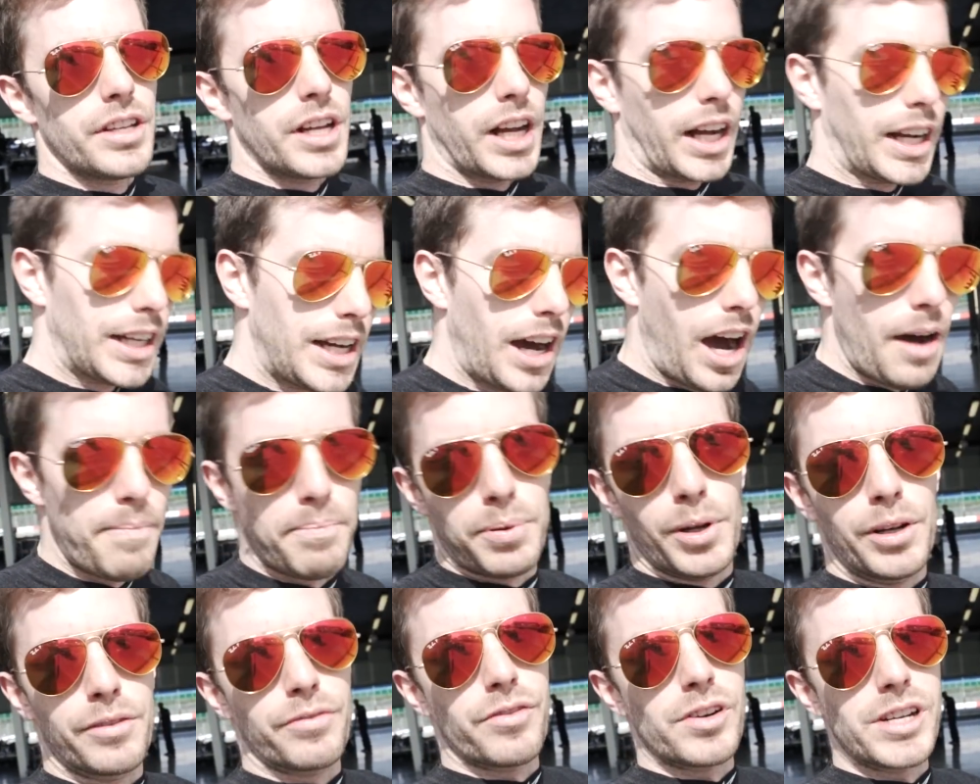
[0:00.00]
A
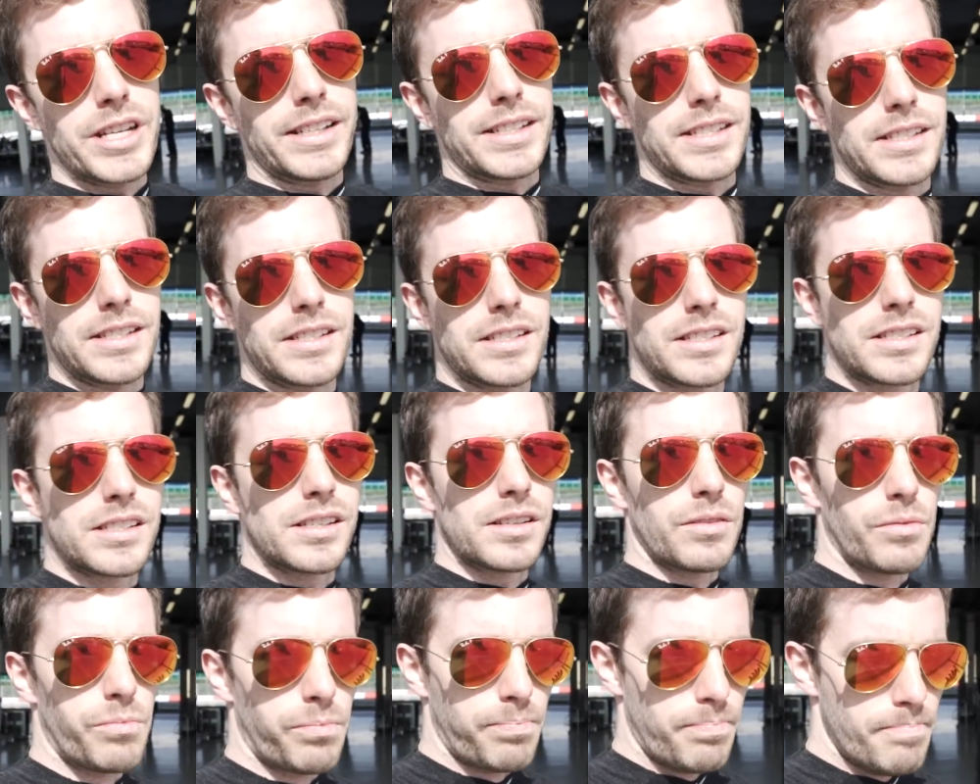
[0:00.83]
couple of reasons,
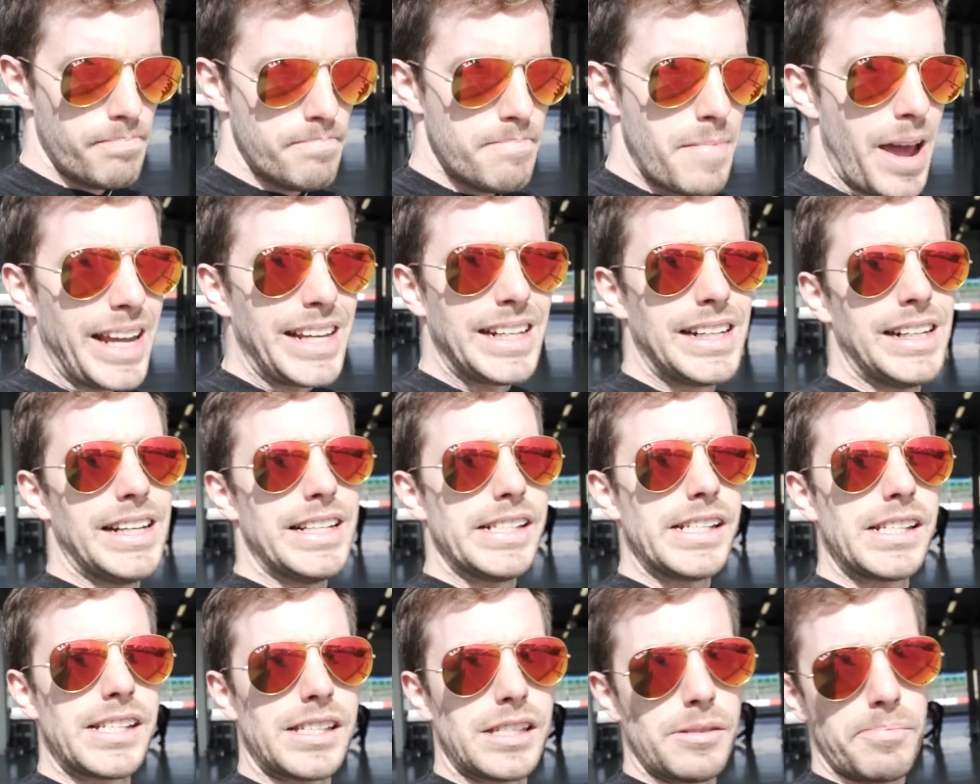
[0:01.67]

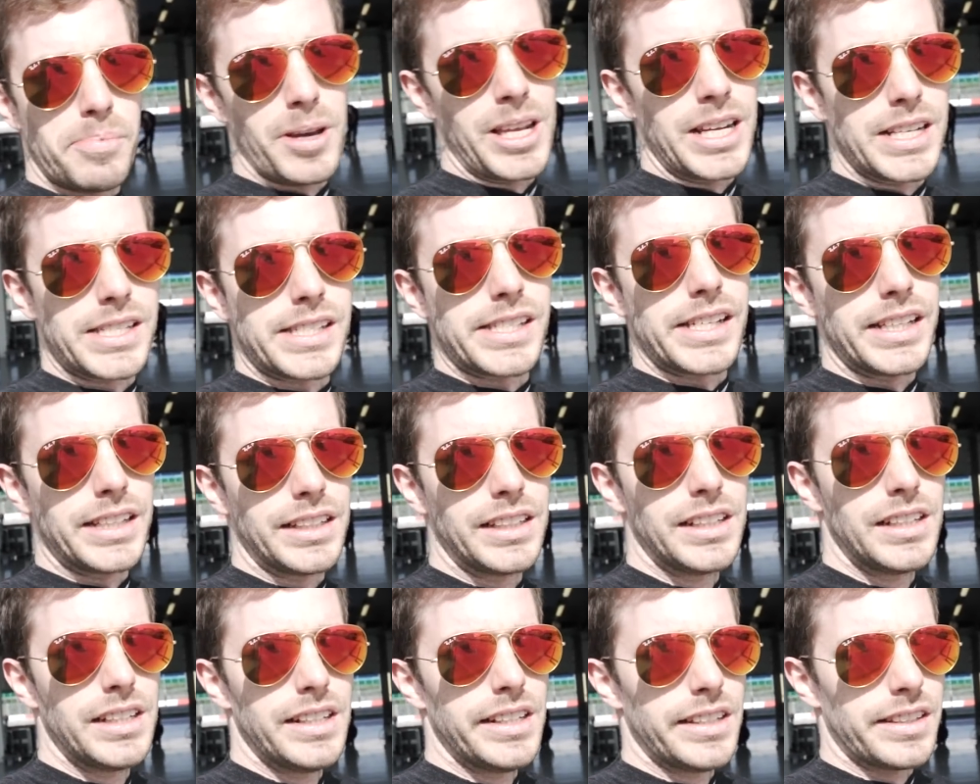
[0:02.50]
mainly stability.
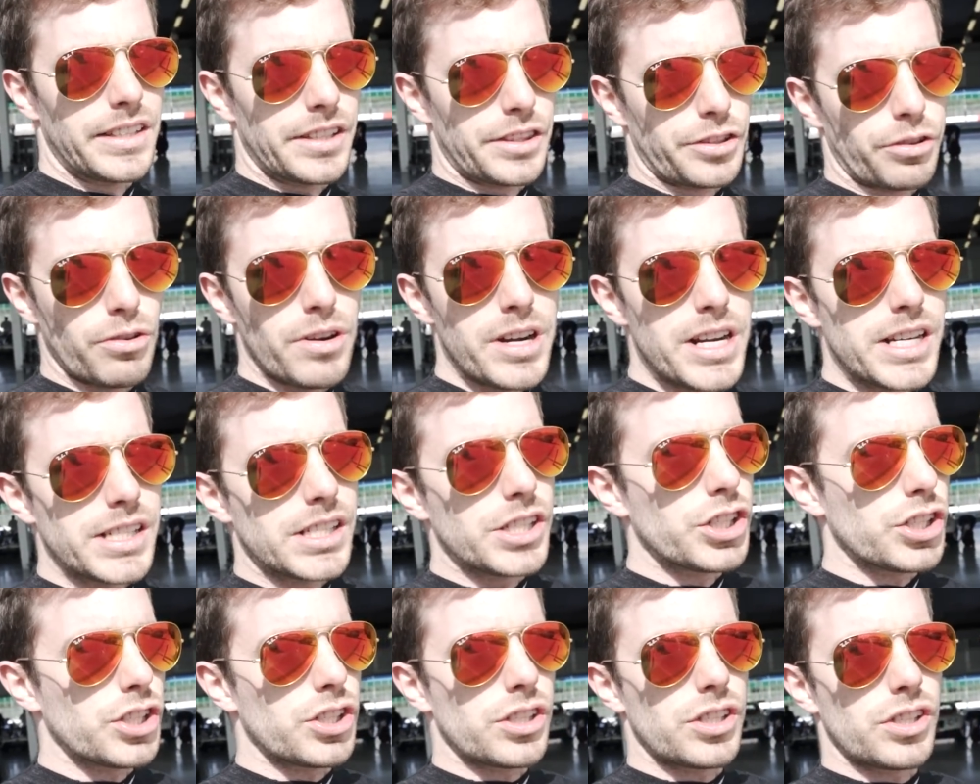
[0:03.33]
The threes
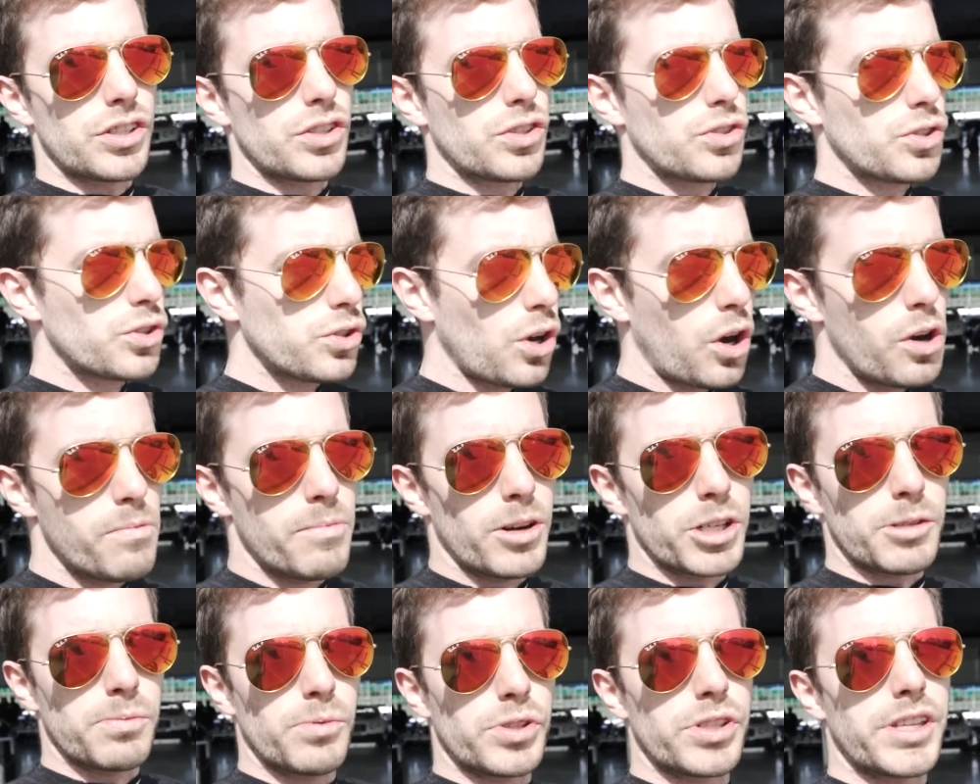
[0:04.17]
are just so
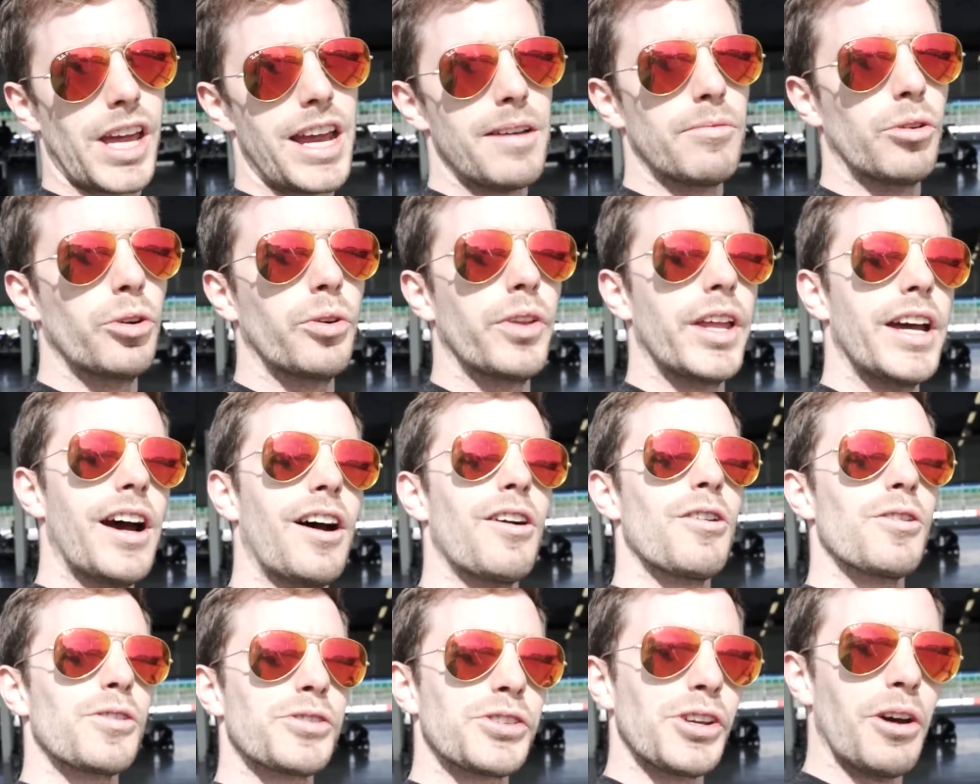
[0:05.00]
much more stable. They
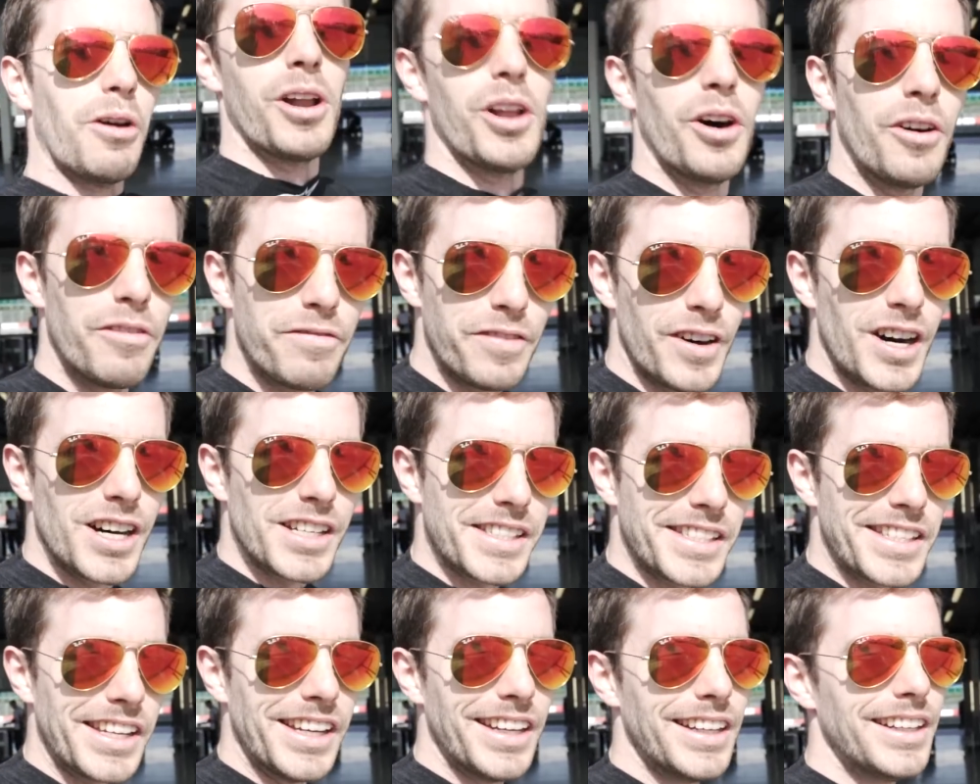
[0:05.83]
are also a lot
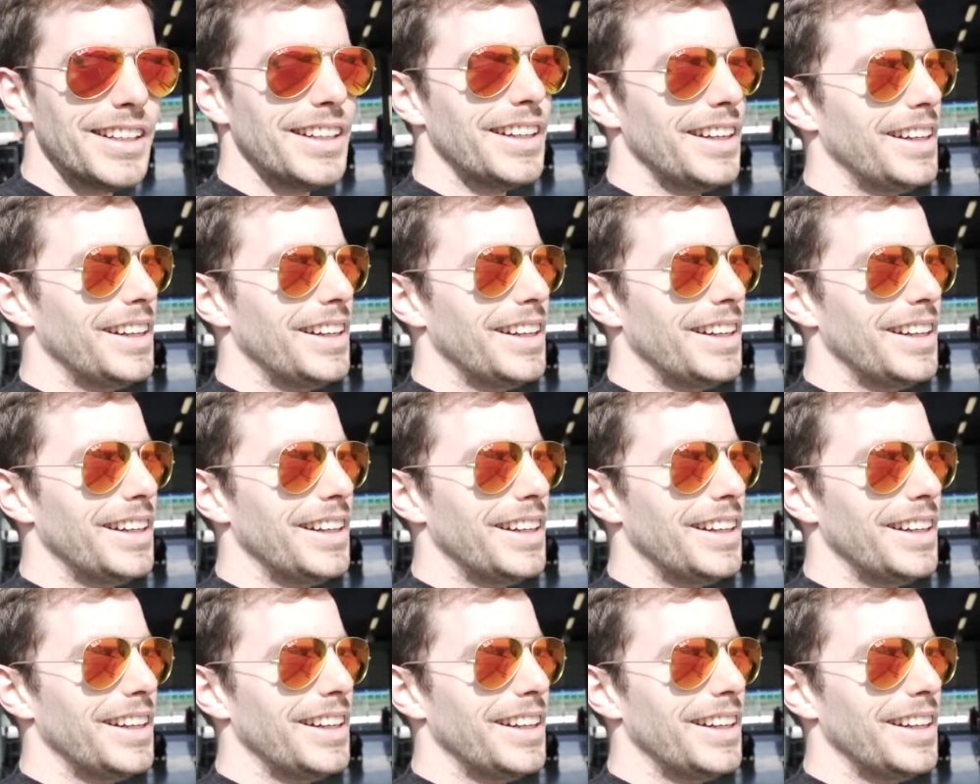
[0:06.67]
faster.